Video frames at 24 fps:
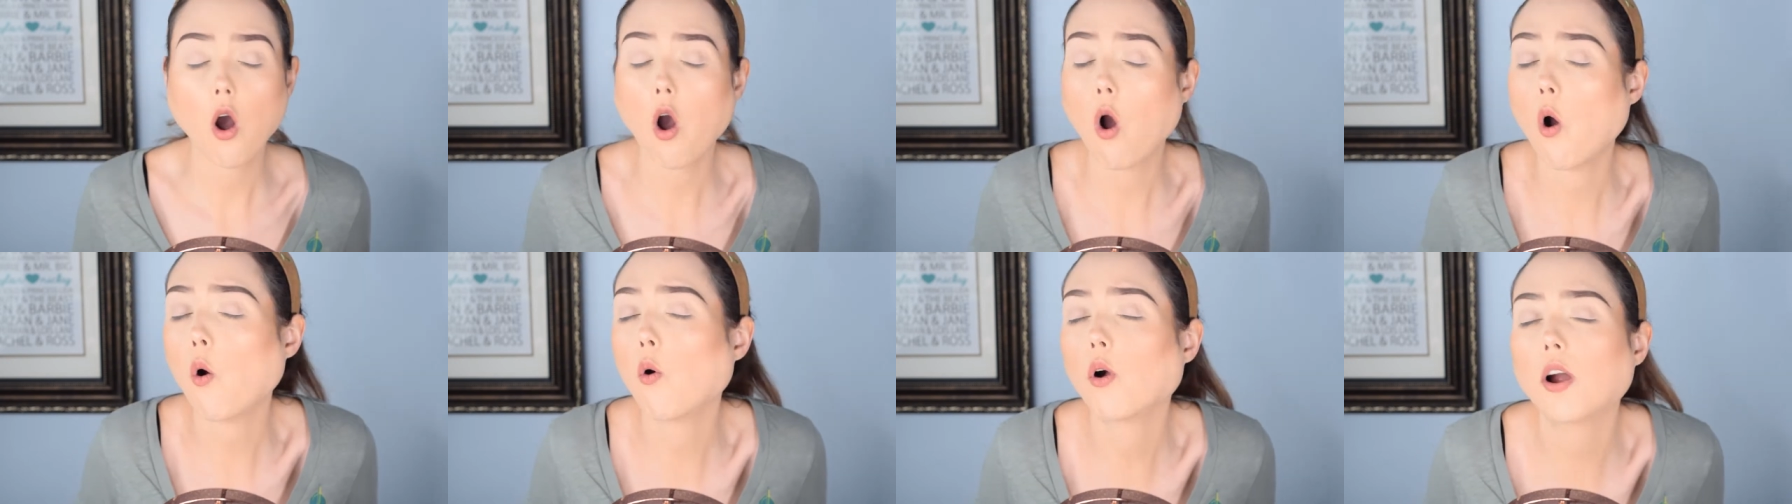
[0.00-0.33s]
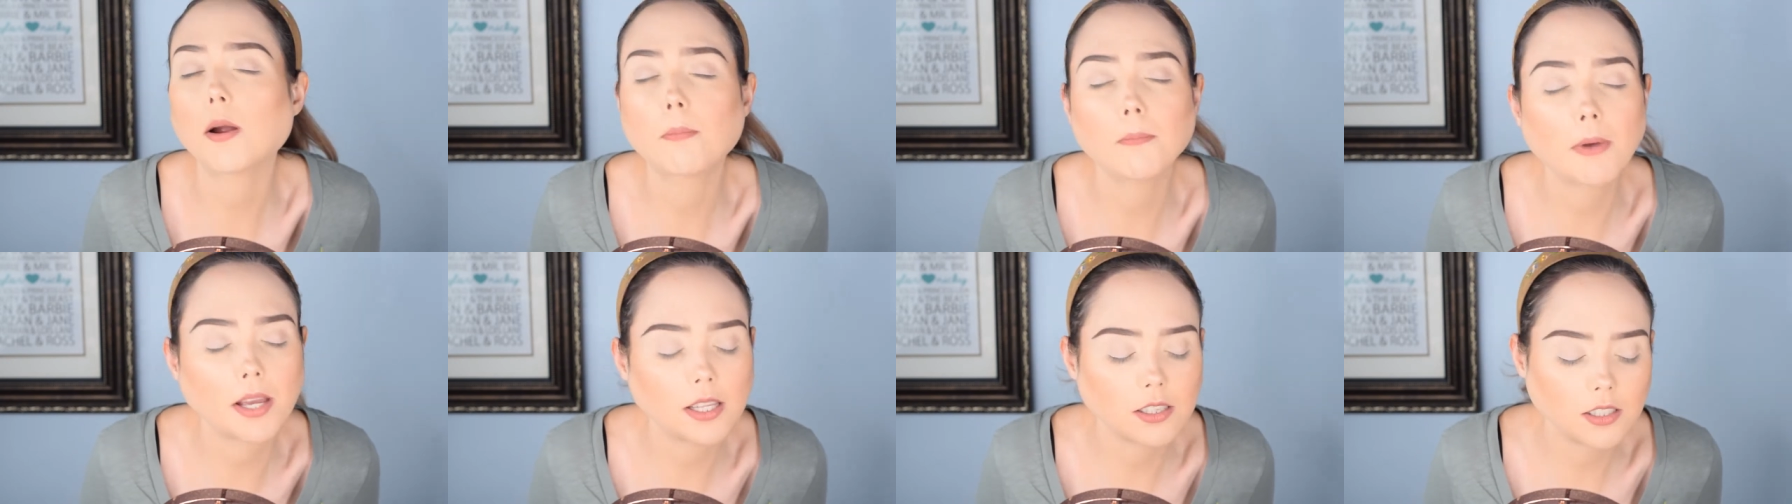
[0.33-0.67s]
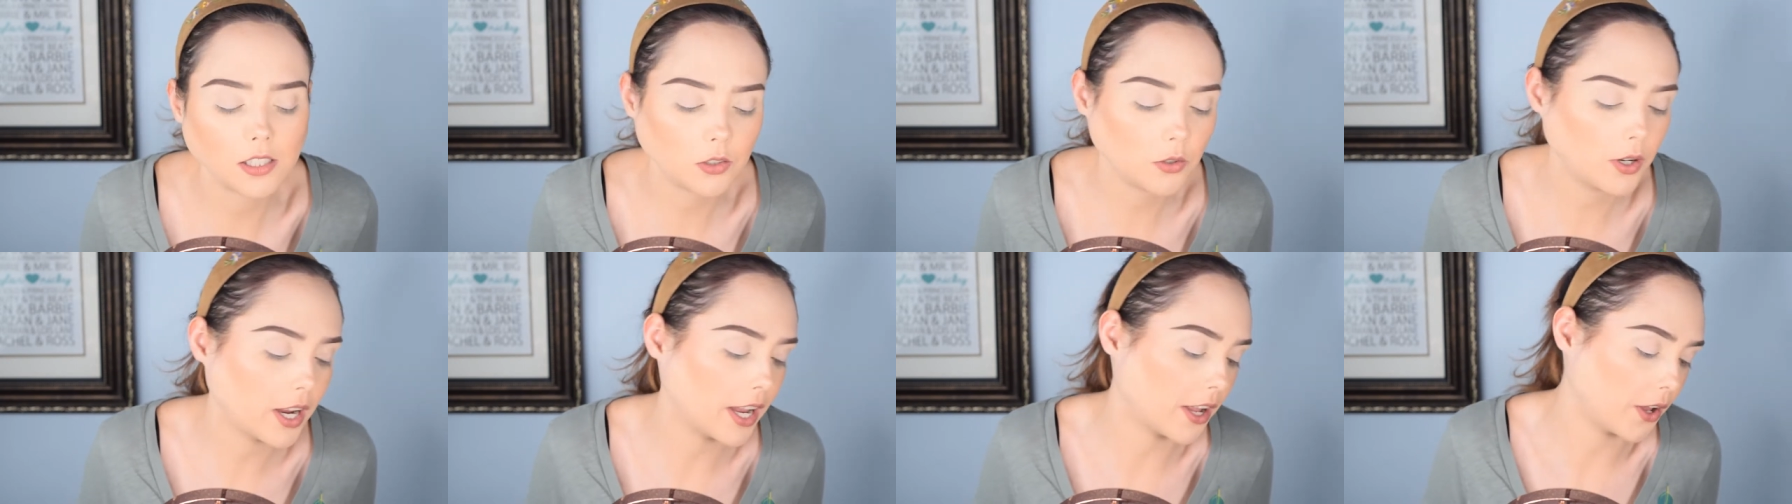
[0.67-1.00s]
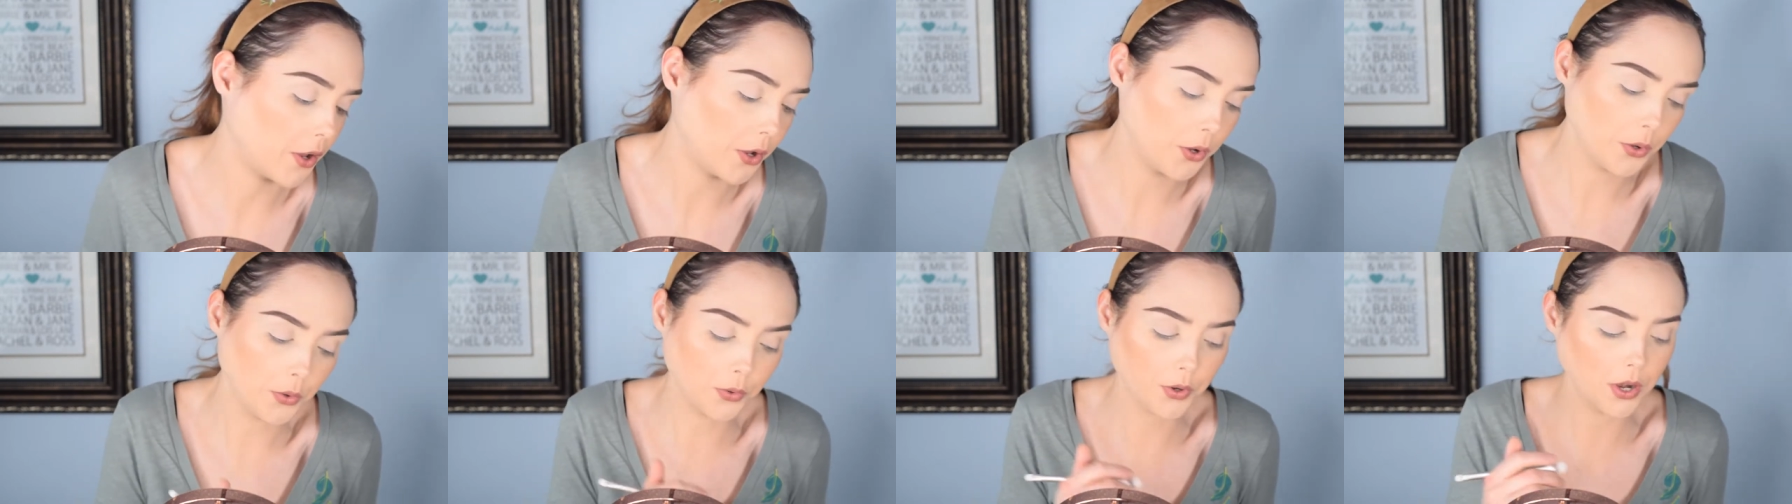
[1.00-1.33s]
Or it might look
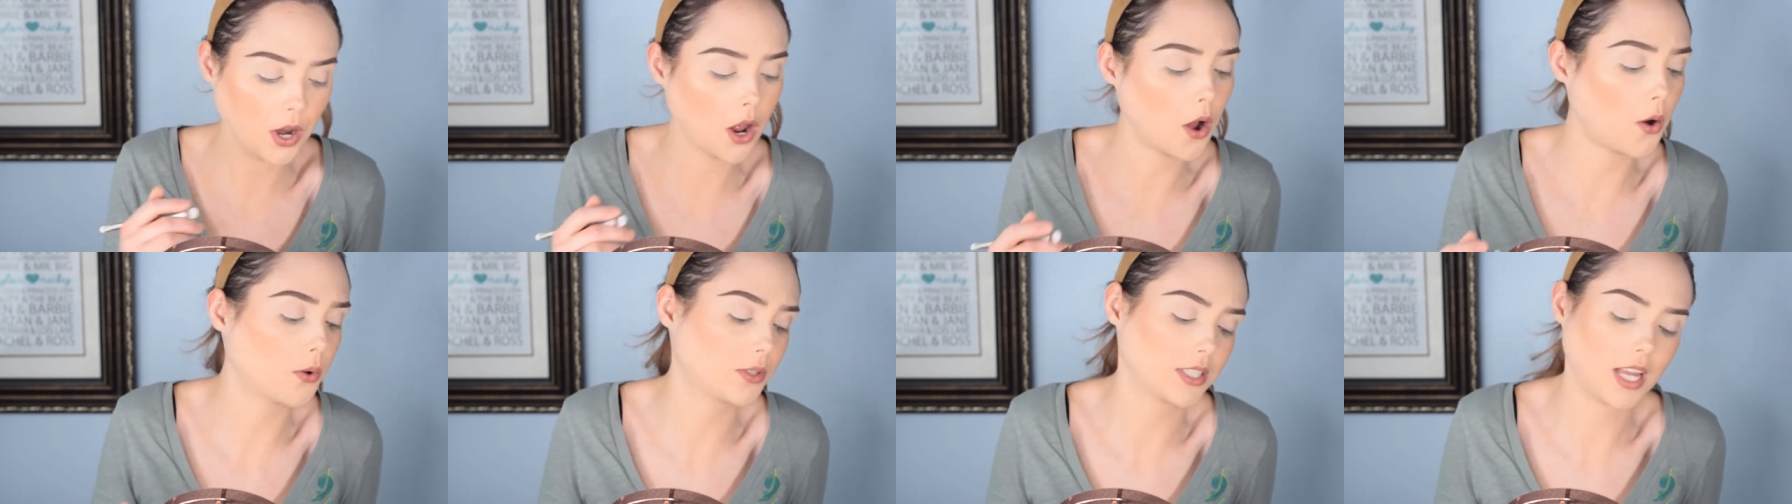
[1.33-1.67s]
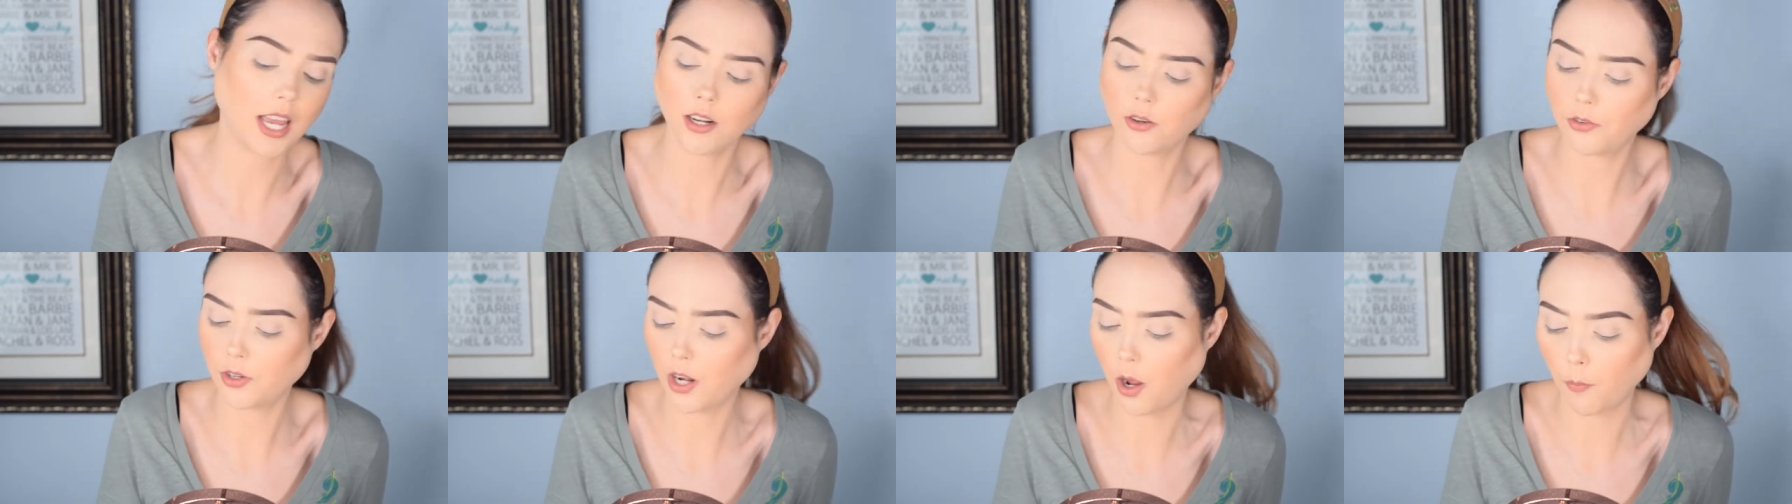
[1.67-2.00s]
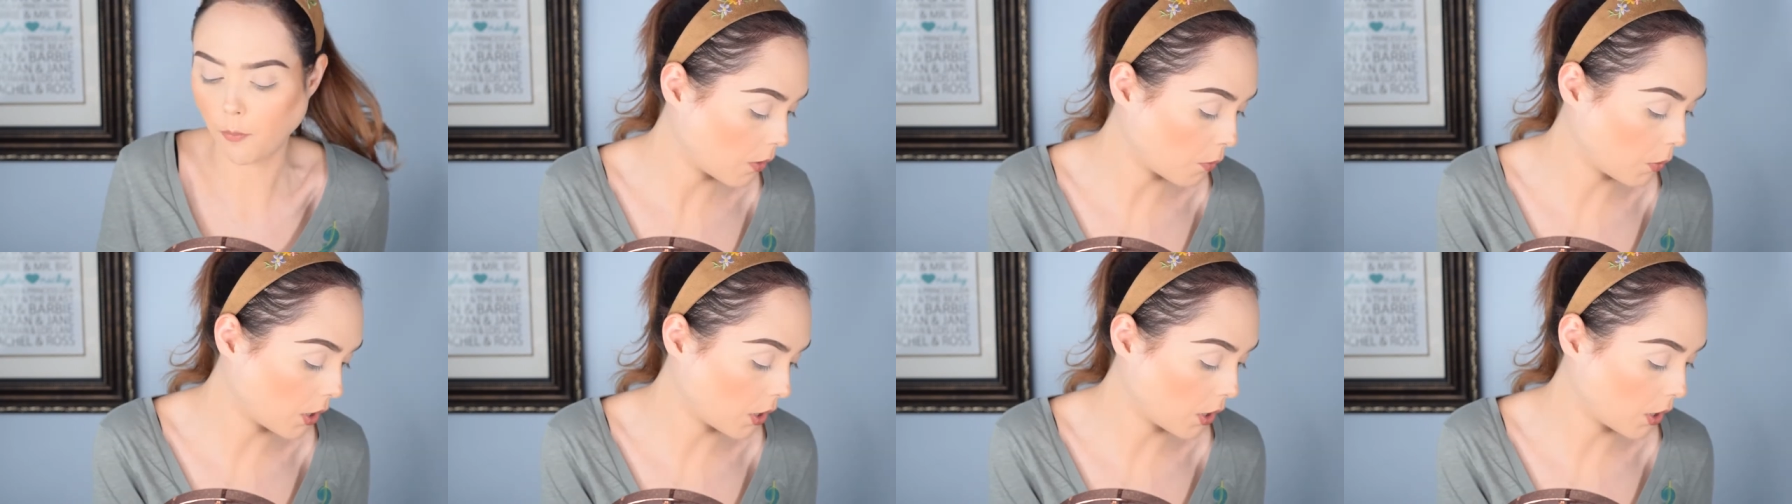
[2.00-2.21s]
great, who knows? I don't know.